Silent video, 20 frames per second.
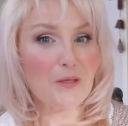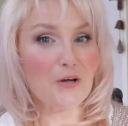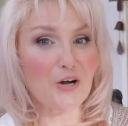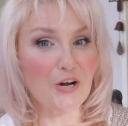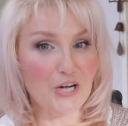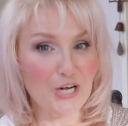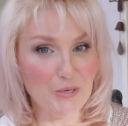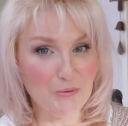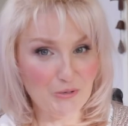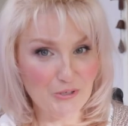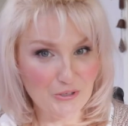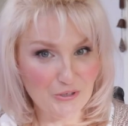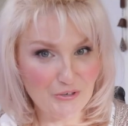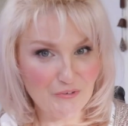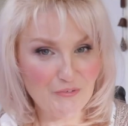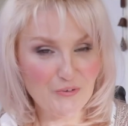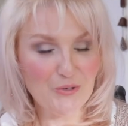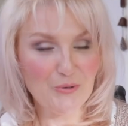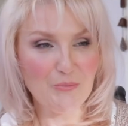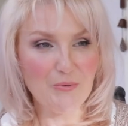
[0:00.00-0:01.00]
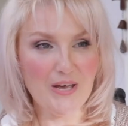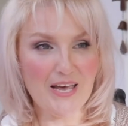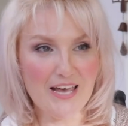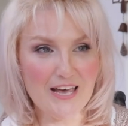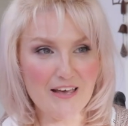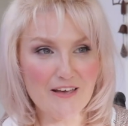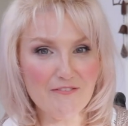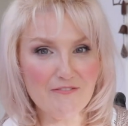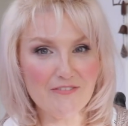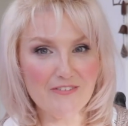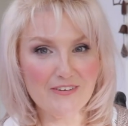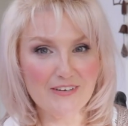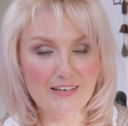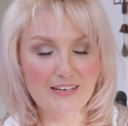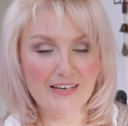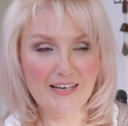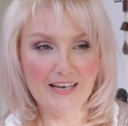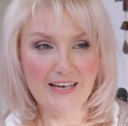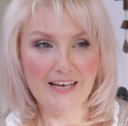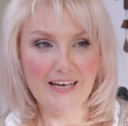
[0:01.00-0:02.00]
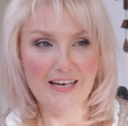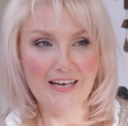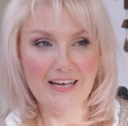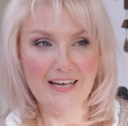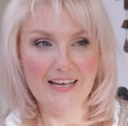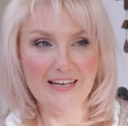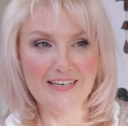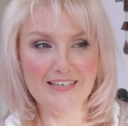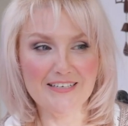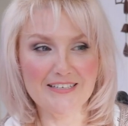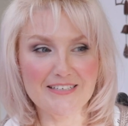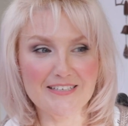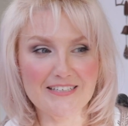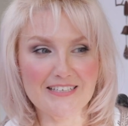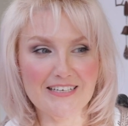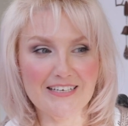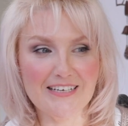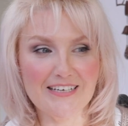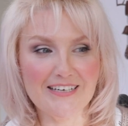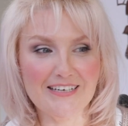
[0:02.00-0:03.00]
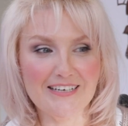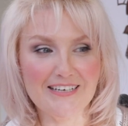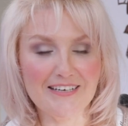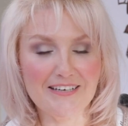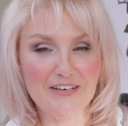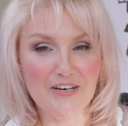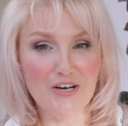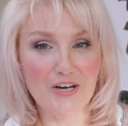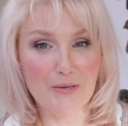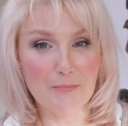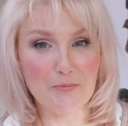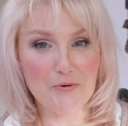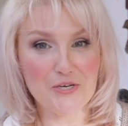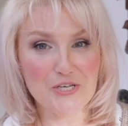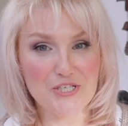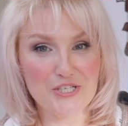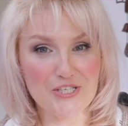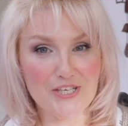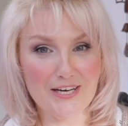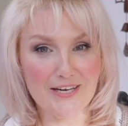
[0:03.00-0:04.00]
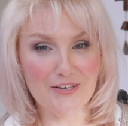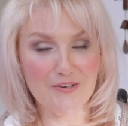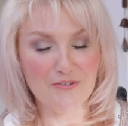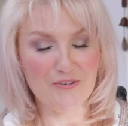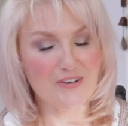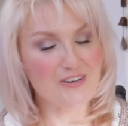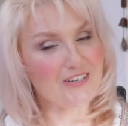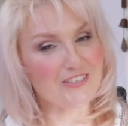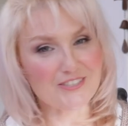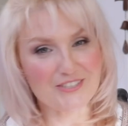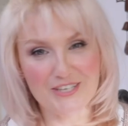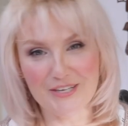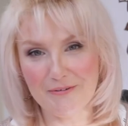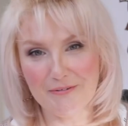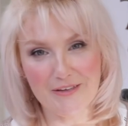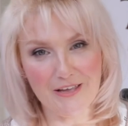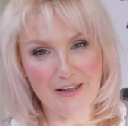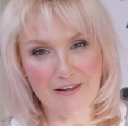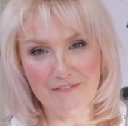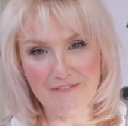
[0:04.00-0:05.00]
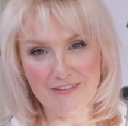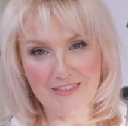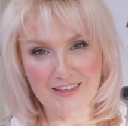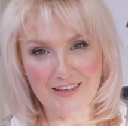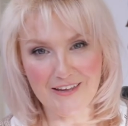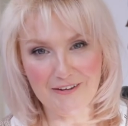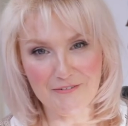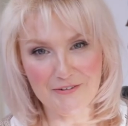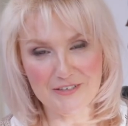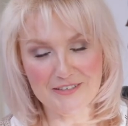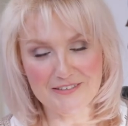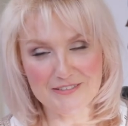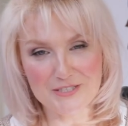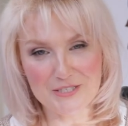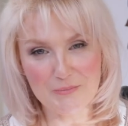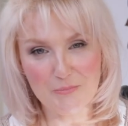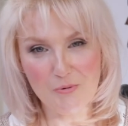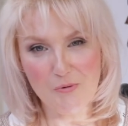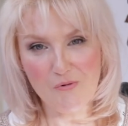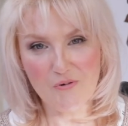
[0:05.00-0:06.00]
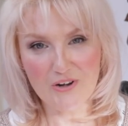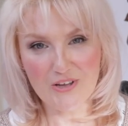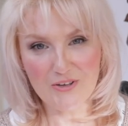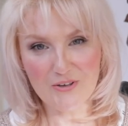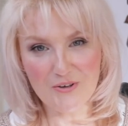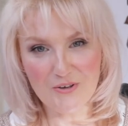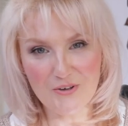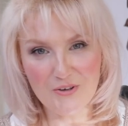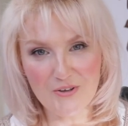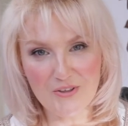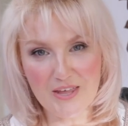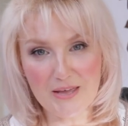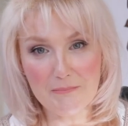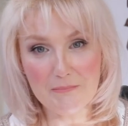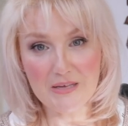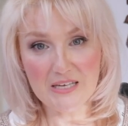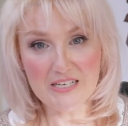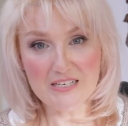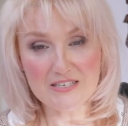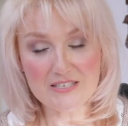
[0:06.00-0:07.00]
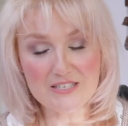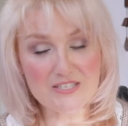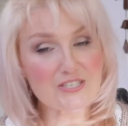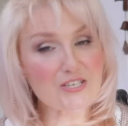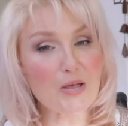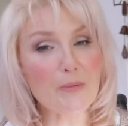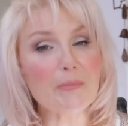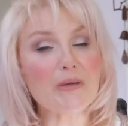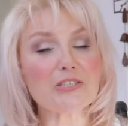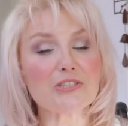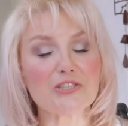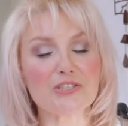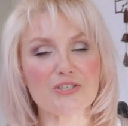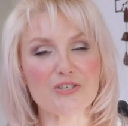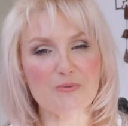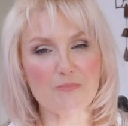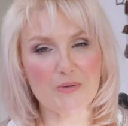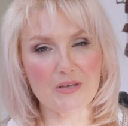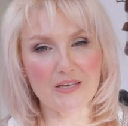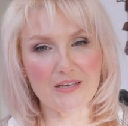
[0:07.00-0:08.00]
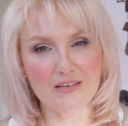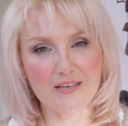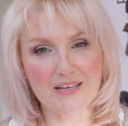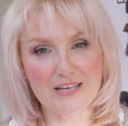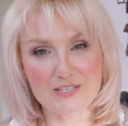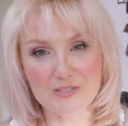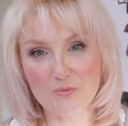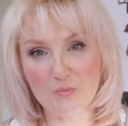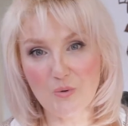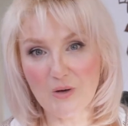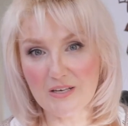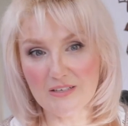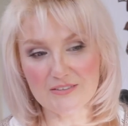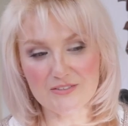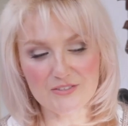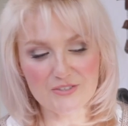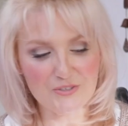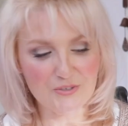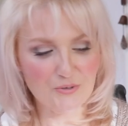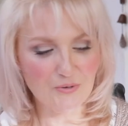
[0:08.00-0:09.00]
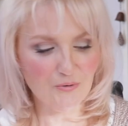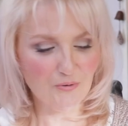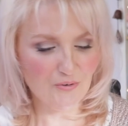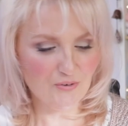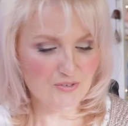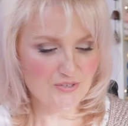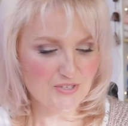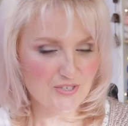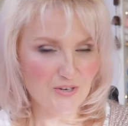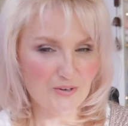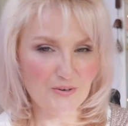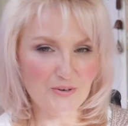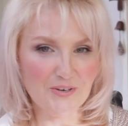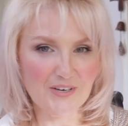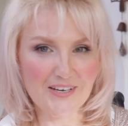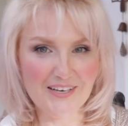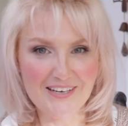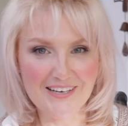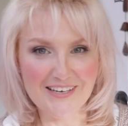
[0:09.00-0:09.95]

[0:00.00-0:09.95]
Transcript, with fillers: I know a lot of you have, and I appreciate you guys going over there and supporting her. That means so much to me as well as to her. So,